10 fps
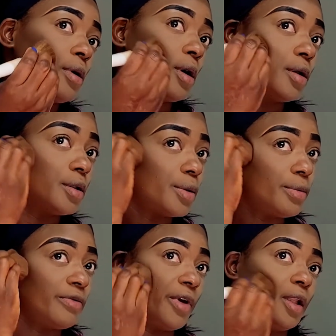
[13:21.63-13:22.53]
on
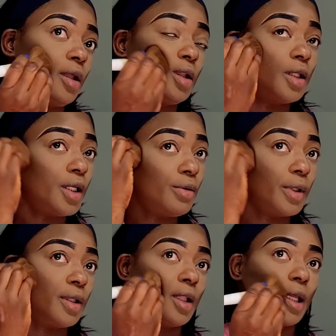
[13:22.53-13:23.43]
top of any
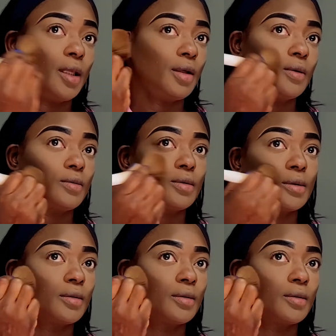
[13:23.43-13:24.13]
liquid that I use.